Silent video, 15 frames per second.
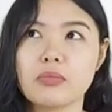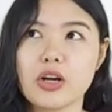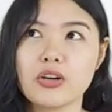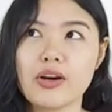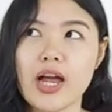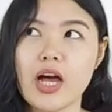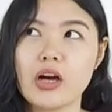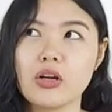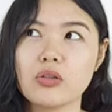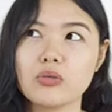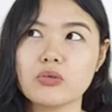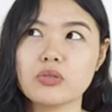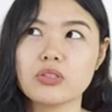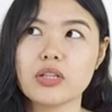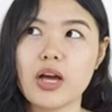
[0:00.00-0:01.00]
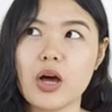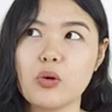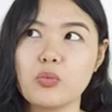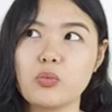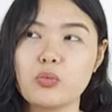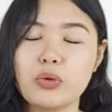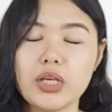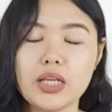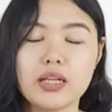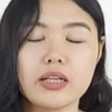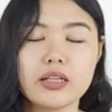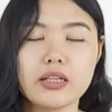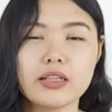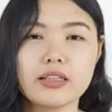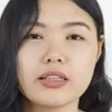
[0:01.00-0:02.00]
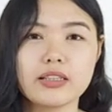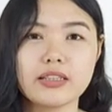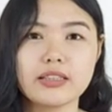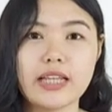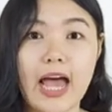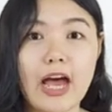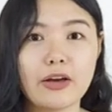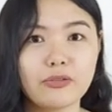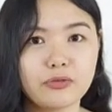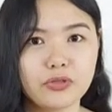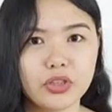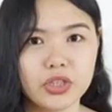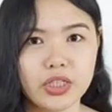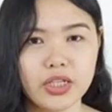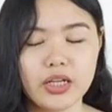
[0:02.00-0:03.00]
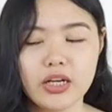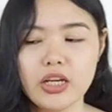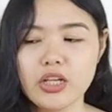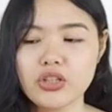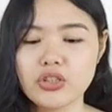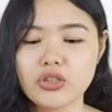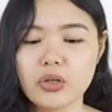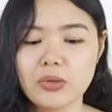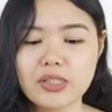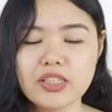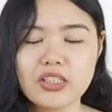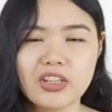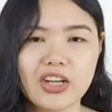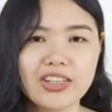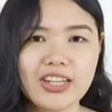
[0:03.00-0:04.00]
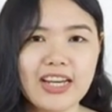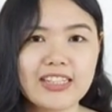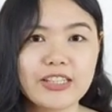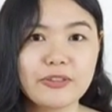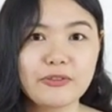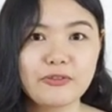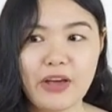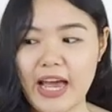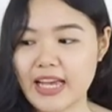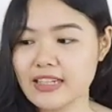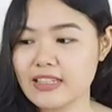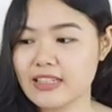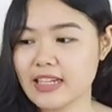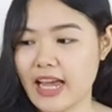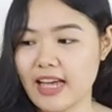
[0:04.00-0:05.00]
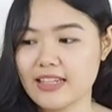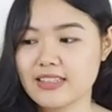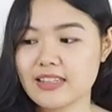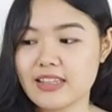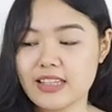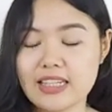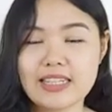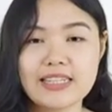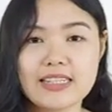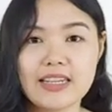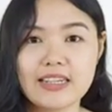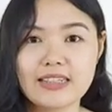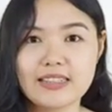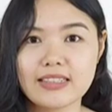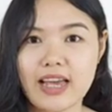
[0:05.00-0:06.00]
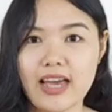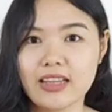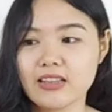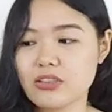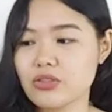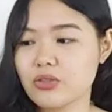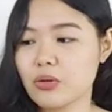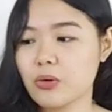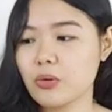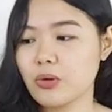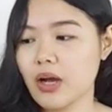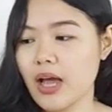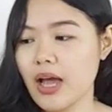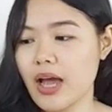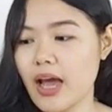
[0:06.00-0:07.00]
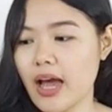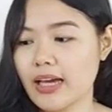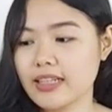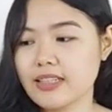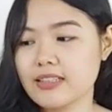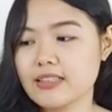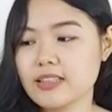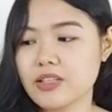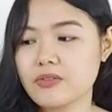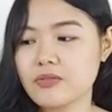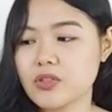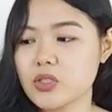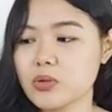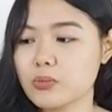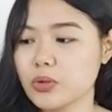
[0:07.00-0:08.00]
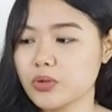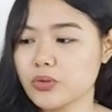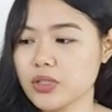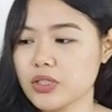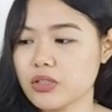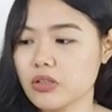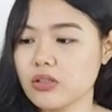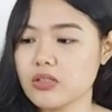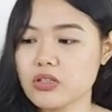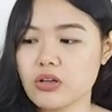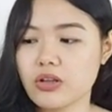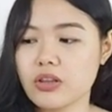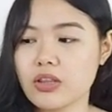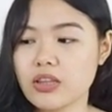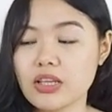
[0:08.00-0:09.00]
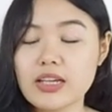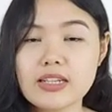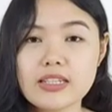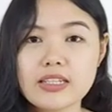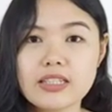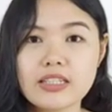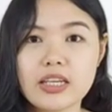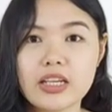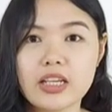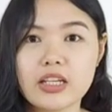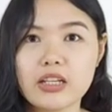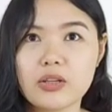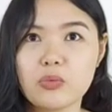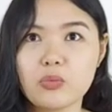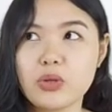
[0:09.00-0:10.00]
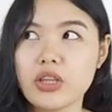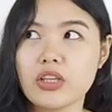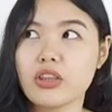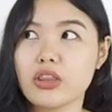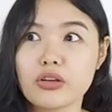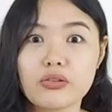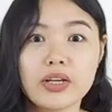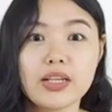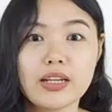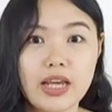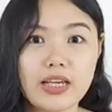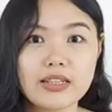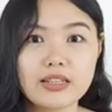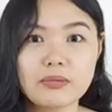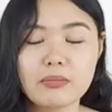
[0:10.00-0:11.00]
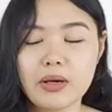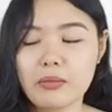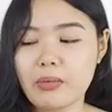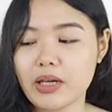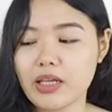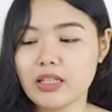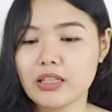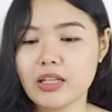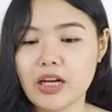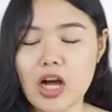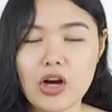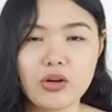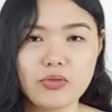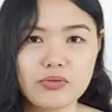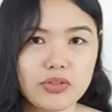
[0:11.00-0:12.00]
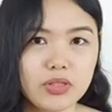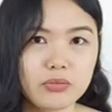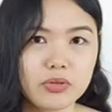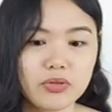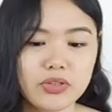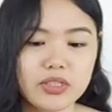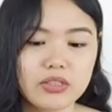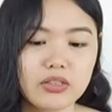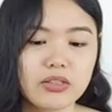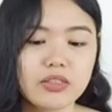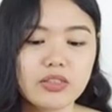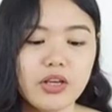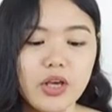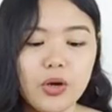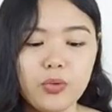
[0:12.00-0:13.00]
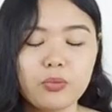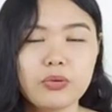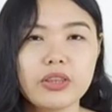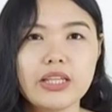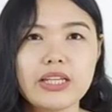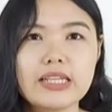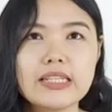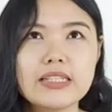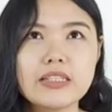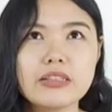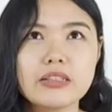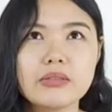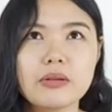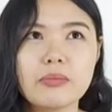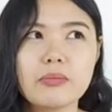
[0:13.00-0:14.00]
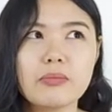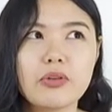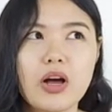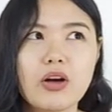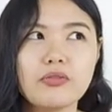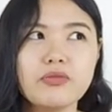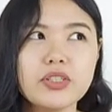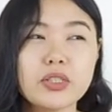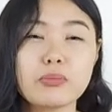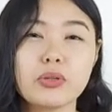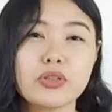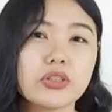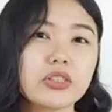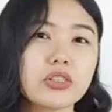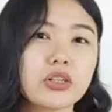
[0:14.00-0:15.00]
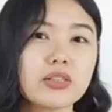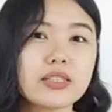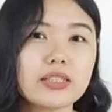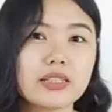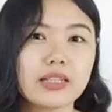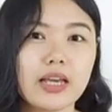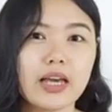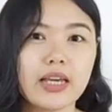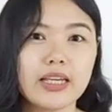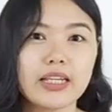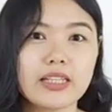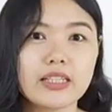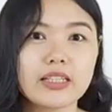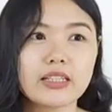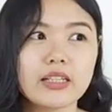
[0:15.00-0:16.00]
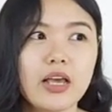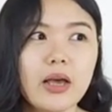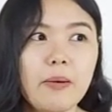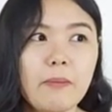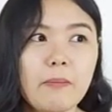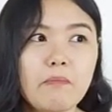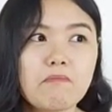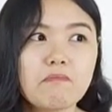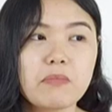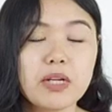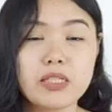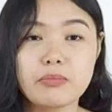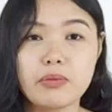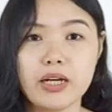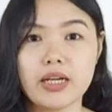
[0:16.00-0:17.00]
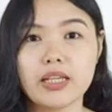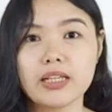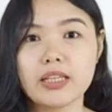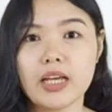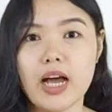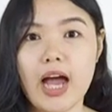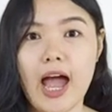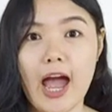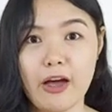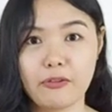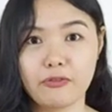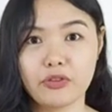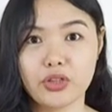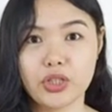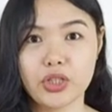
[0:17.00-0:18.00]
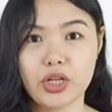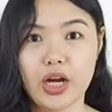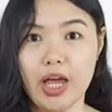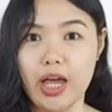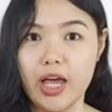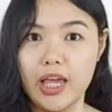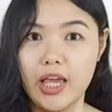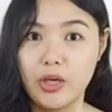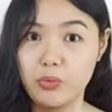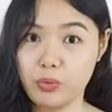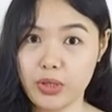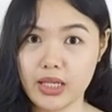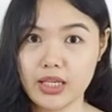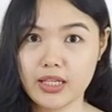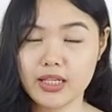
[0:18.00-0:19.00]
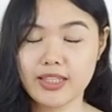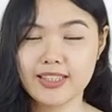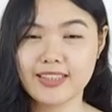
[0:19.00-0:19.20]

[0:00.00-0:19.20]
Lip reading: around a week after. So it's not as fast as this set. So I did see visible results on this within 3 days. May makita na akong visible results. With this, ang visible results niya is mas maganda after a week.